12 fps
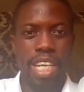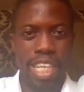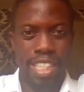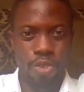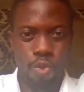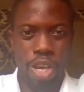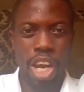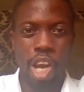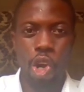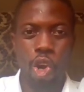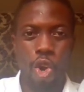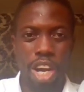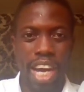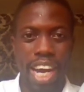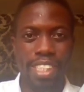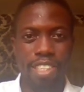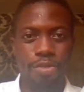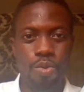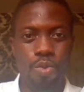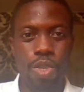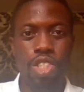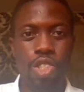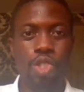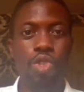and we are locked as if
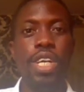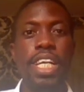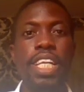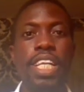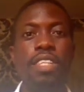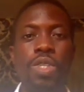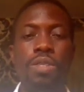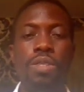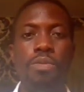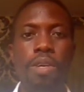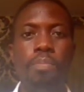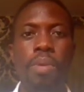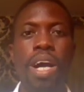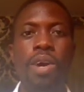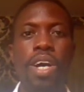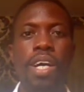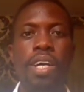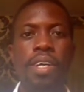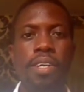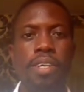we're struggling with power,